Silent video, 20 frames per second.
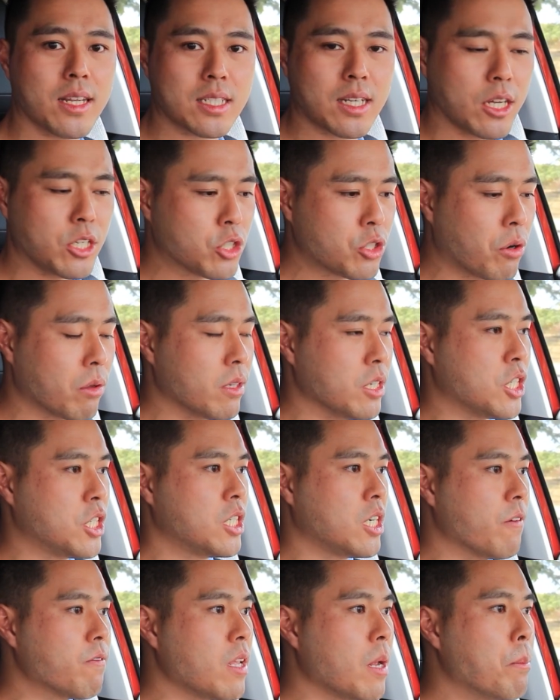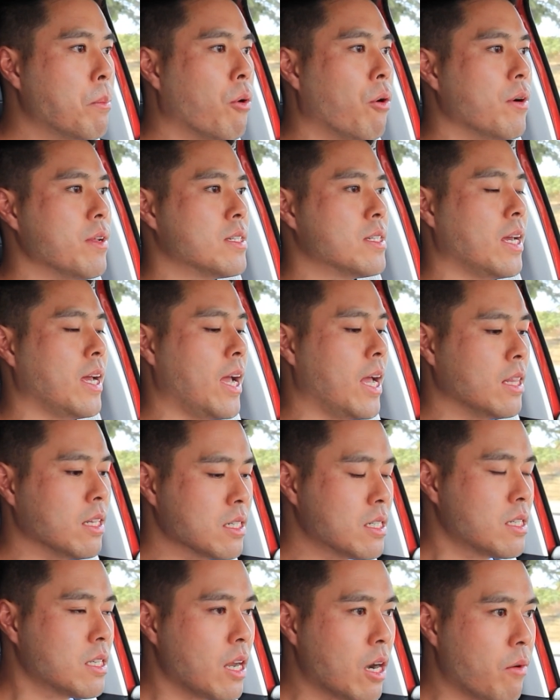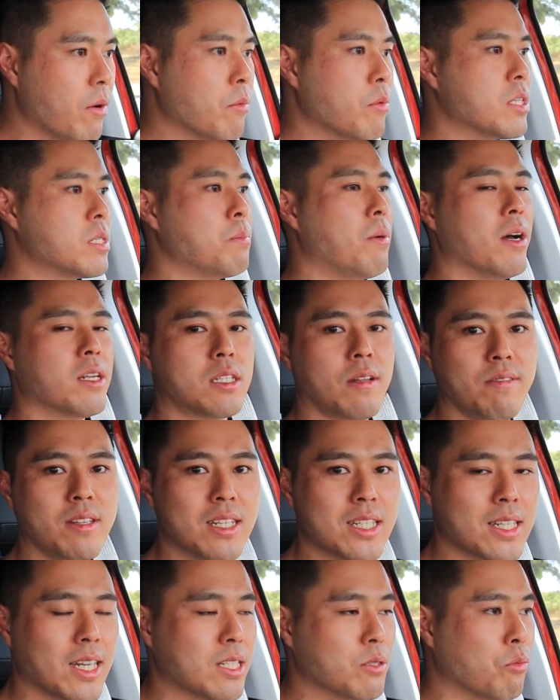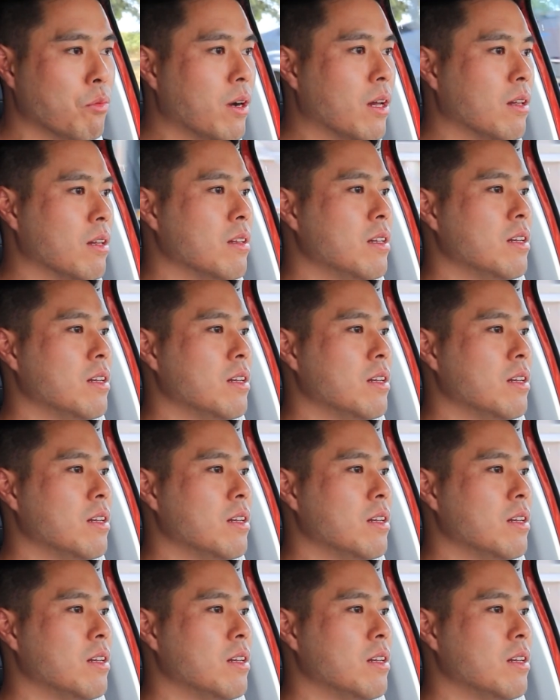as control the shifting points and the steering responsiveness as well.